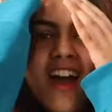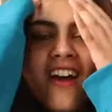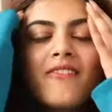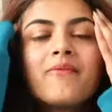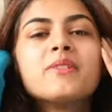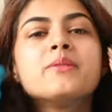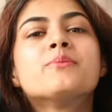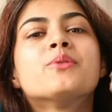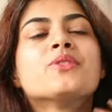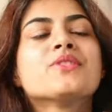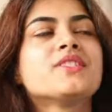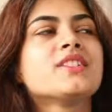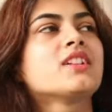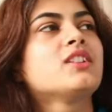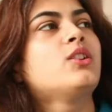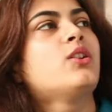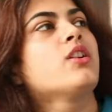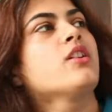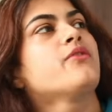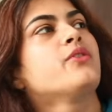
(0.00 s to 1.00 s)
I've been posting
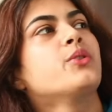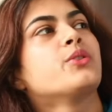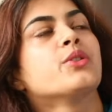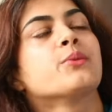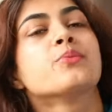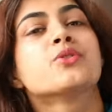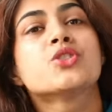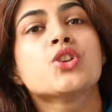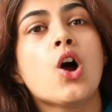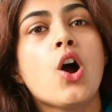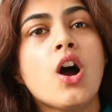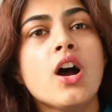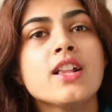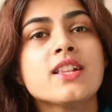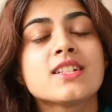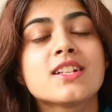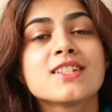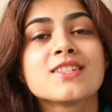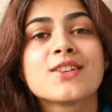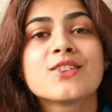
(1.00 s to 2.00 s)
a lot of YouTube
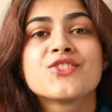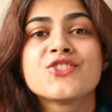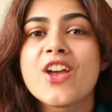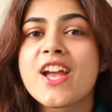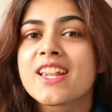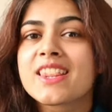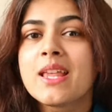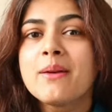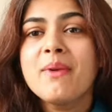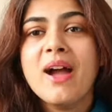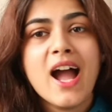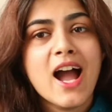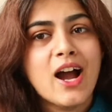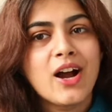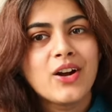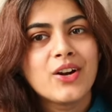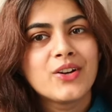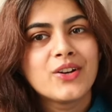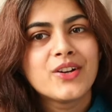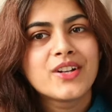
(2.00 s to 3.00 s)
shorts, so check them
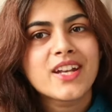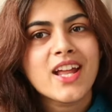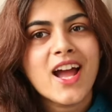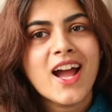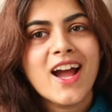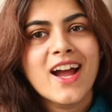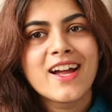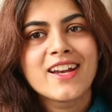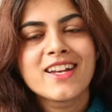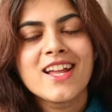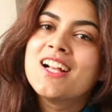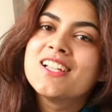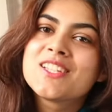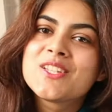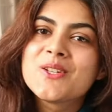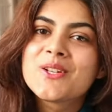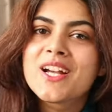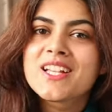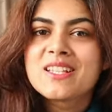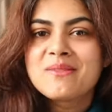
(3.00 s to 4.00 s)
out. And I'll
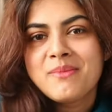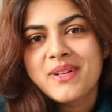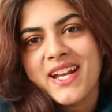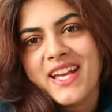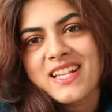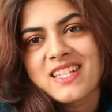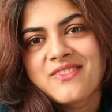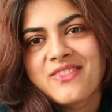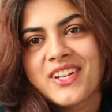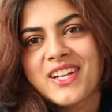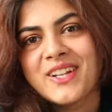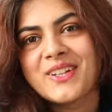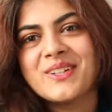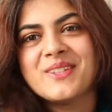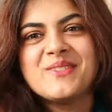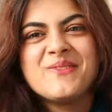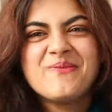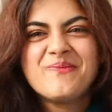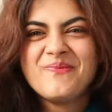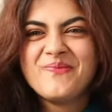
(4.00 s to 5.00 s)
see you guys in my next video.
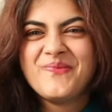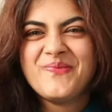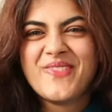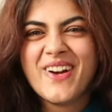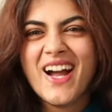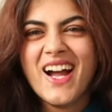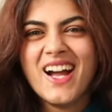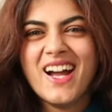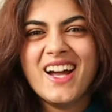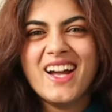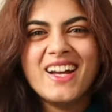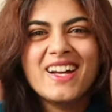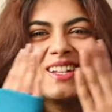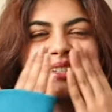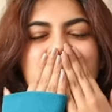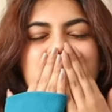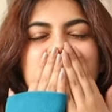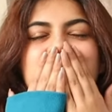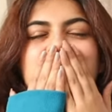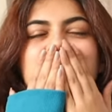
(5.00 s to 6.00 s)
Bye.
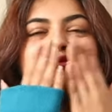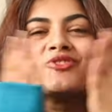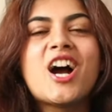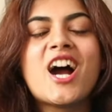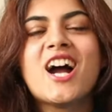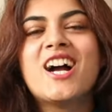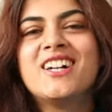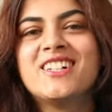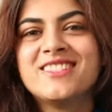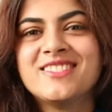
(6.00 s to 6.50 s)
Mwah.